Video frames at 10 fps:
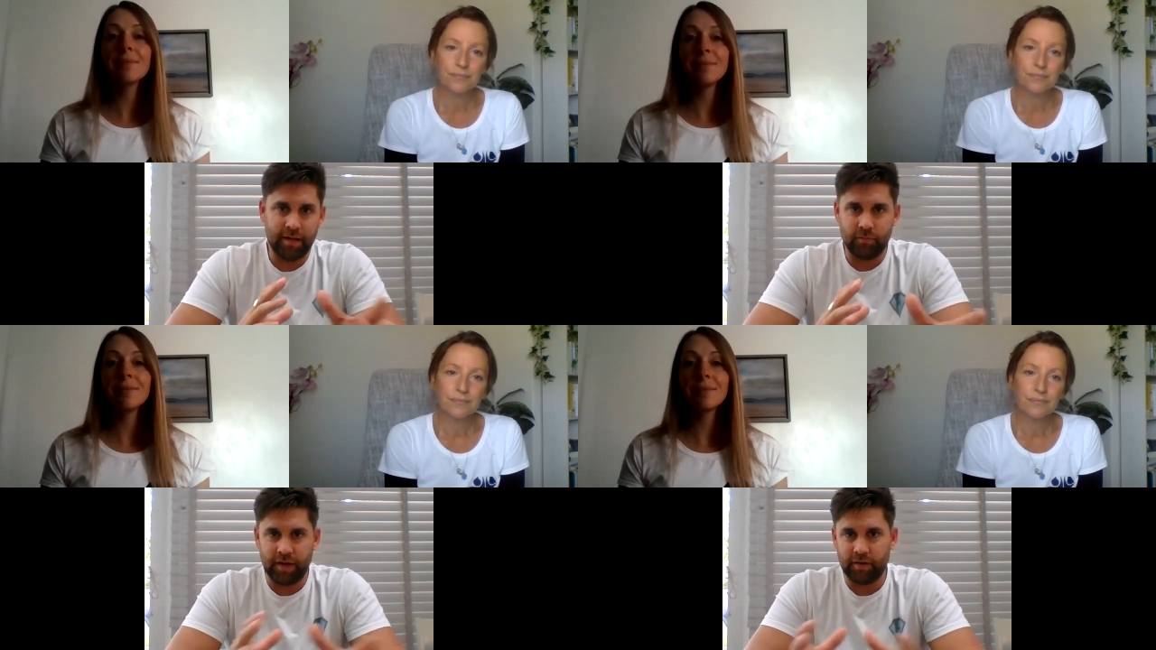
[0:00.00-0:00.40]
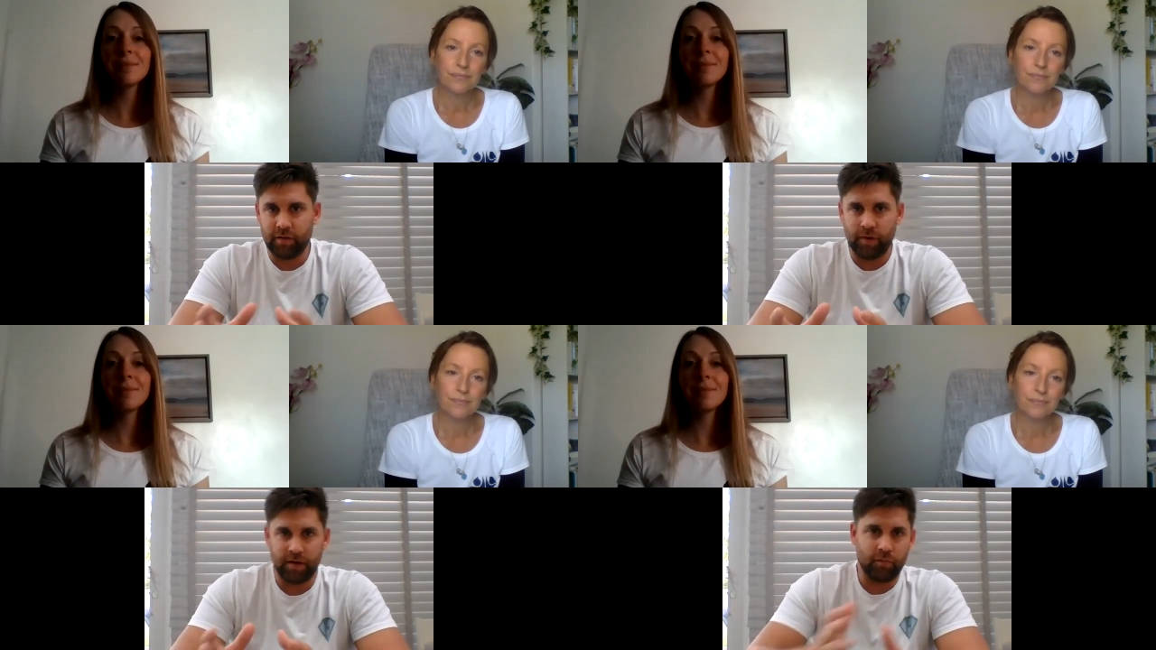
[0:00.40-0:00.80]
Speaker 1: when I
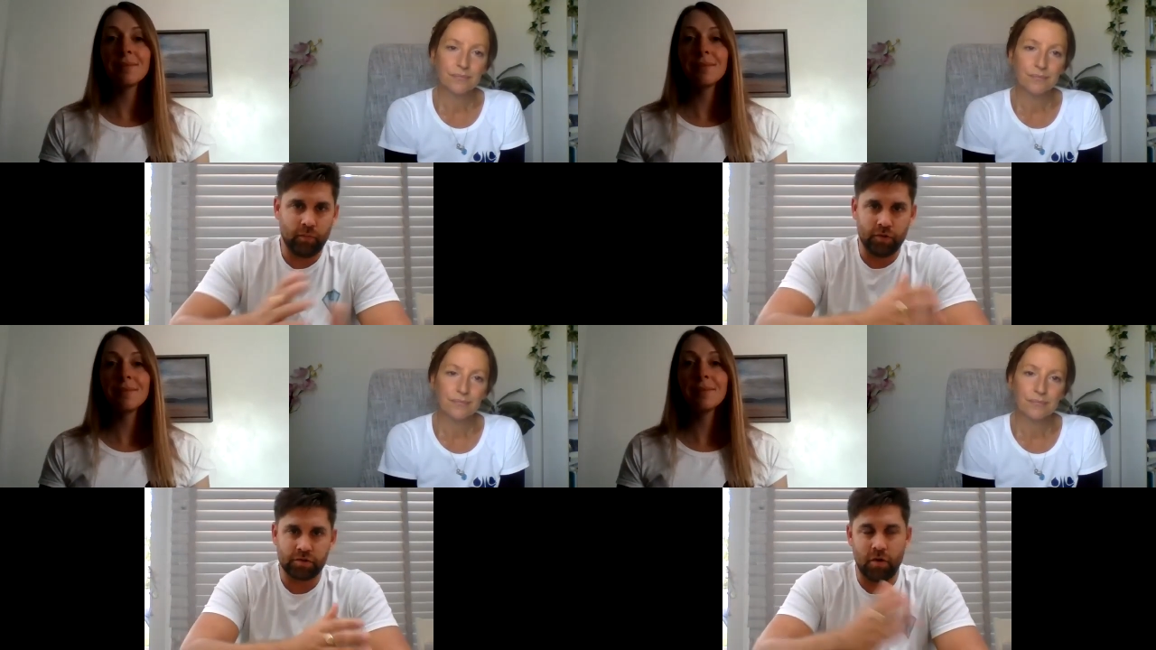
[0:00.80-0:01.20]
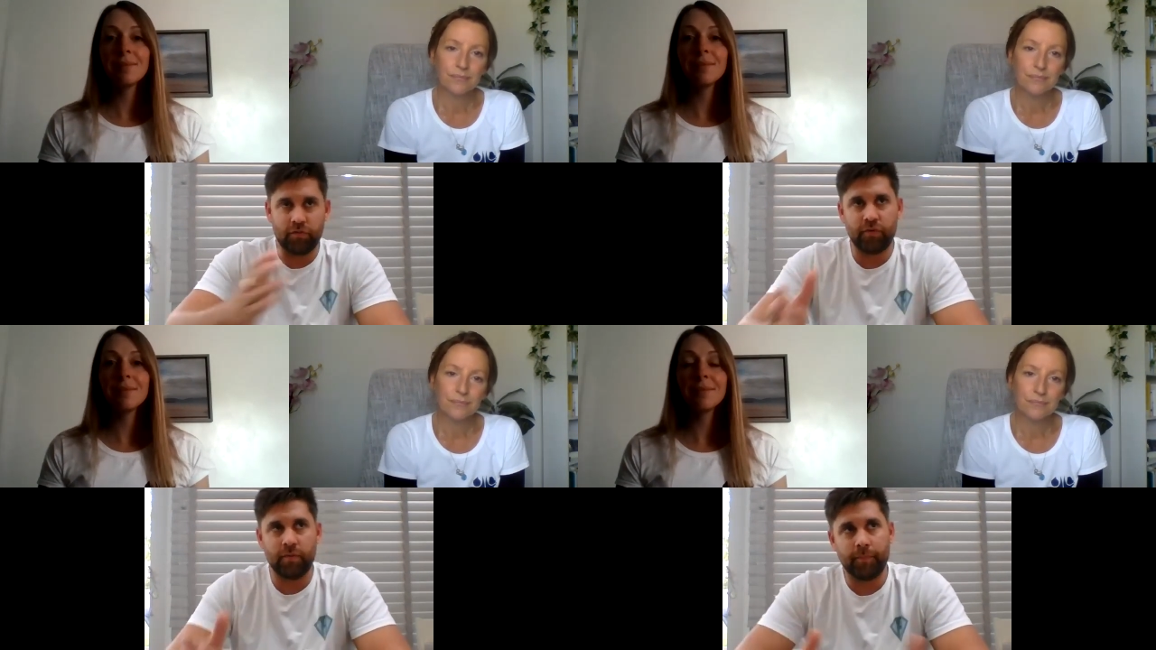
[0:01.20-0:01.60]
when I was
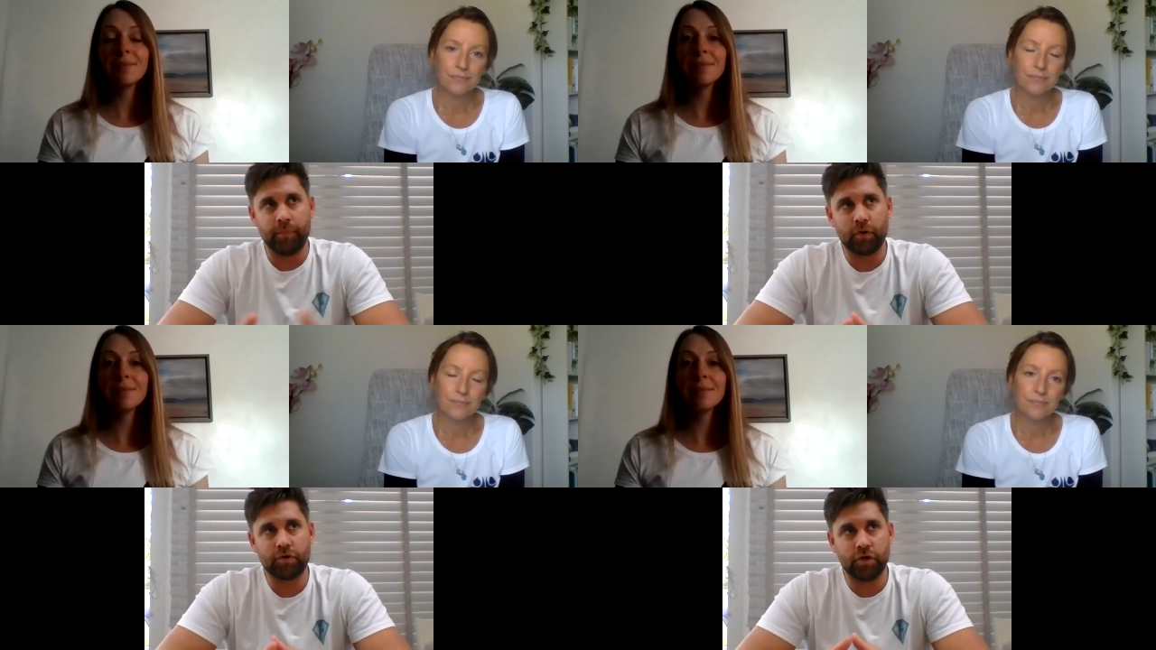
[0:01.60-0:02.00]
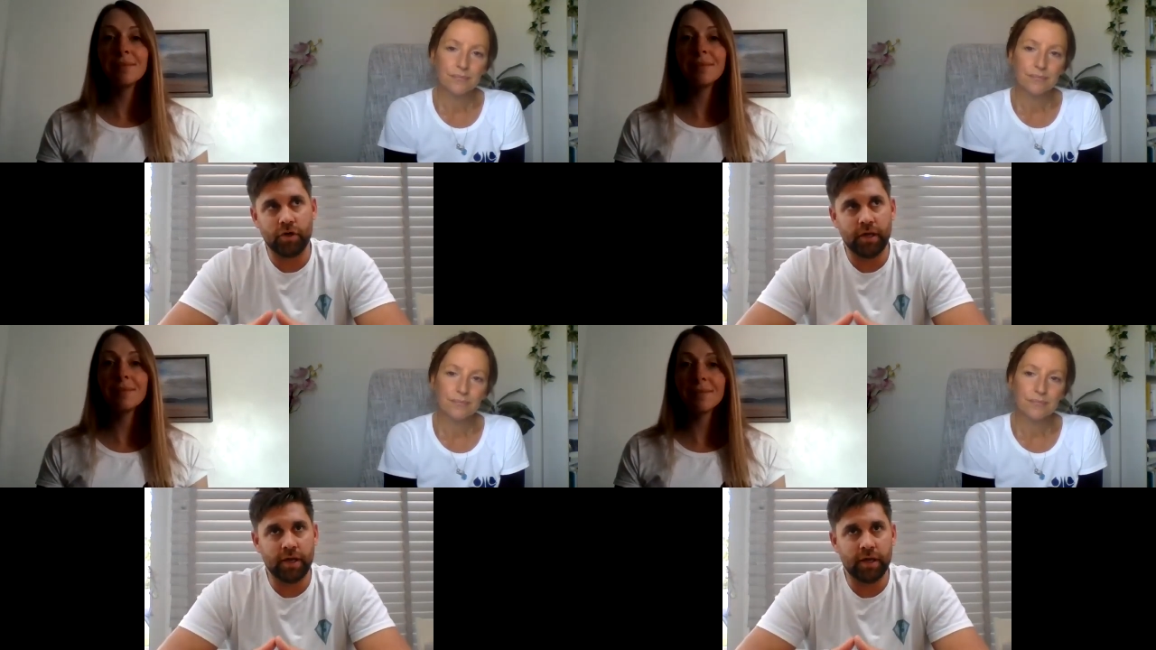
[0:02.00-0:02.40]
going through my book
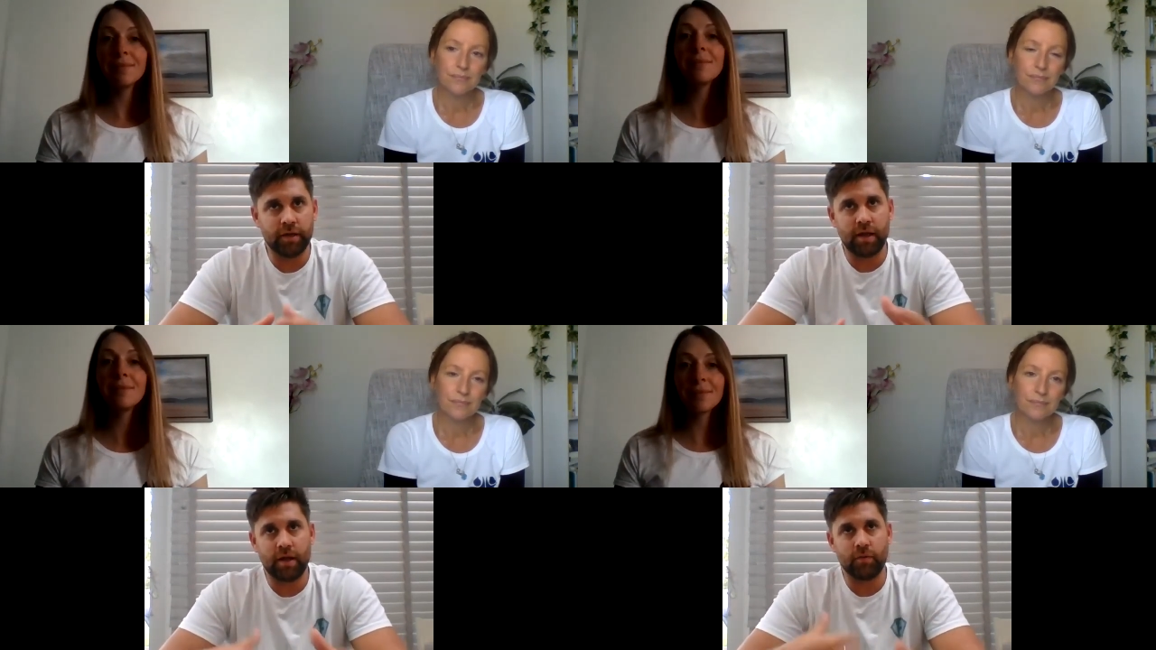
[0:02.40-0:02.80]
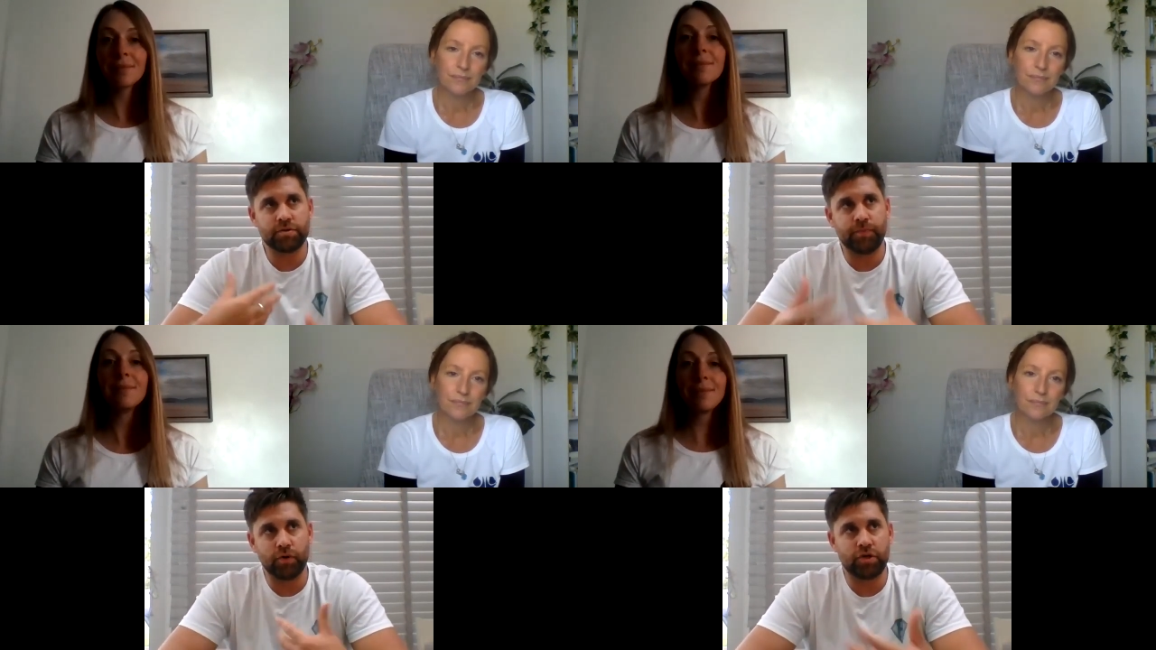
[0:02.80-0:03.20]
journey and, and I
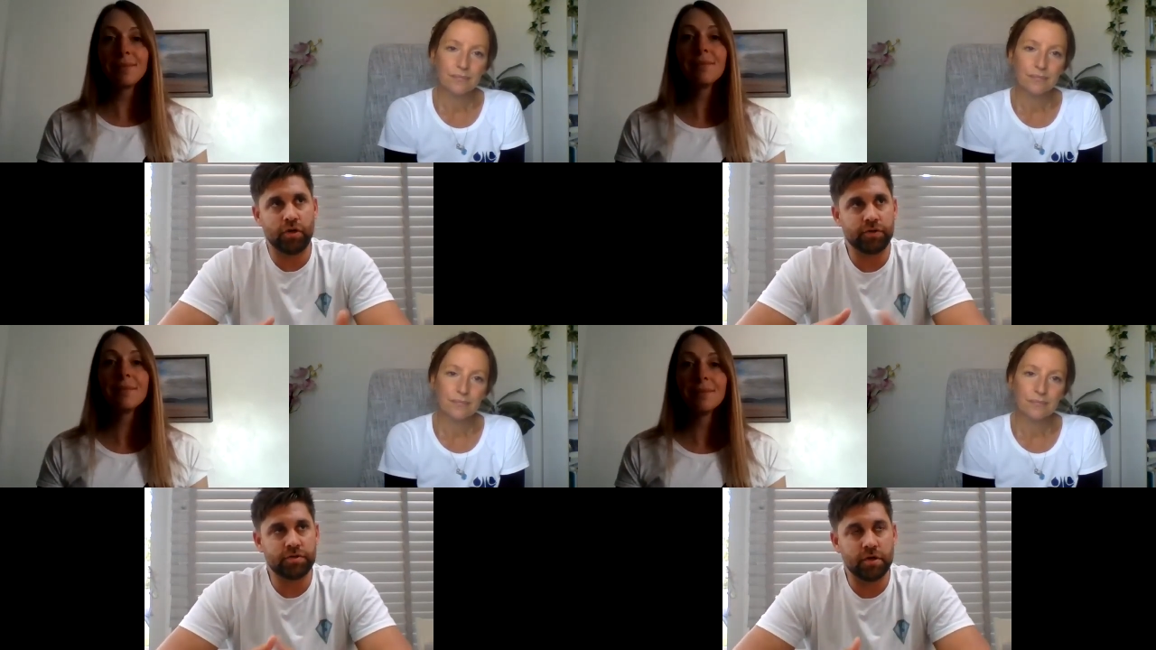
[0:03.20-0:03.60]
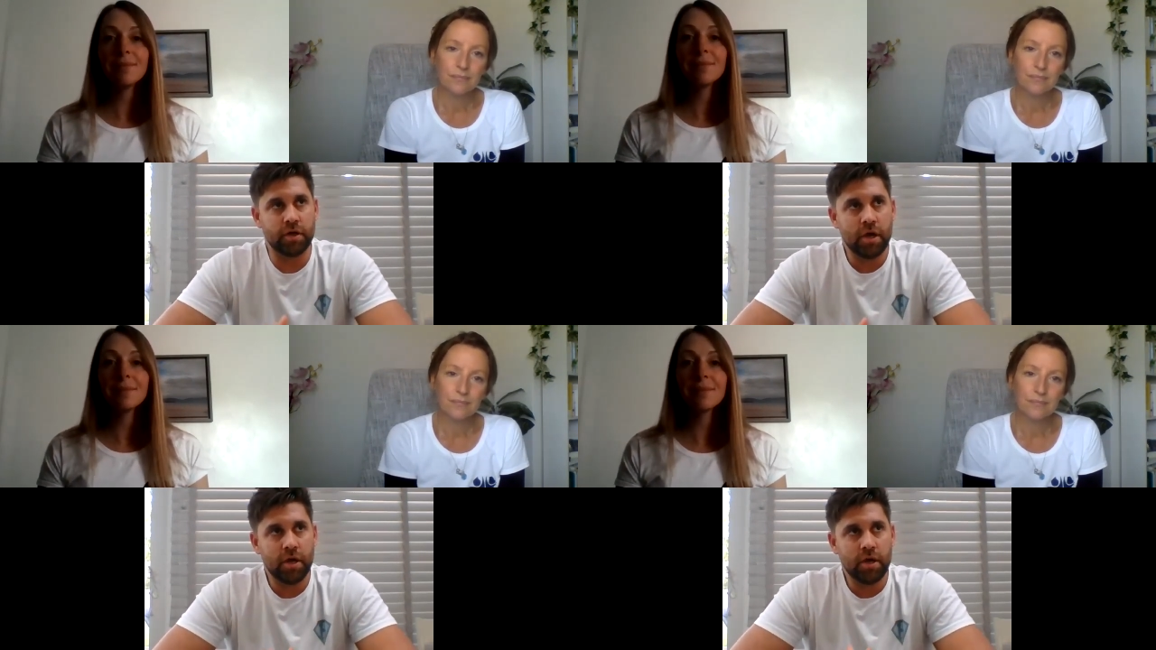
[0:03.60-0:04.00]
was pushing on to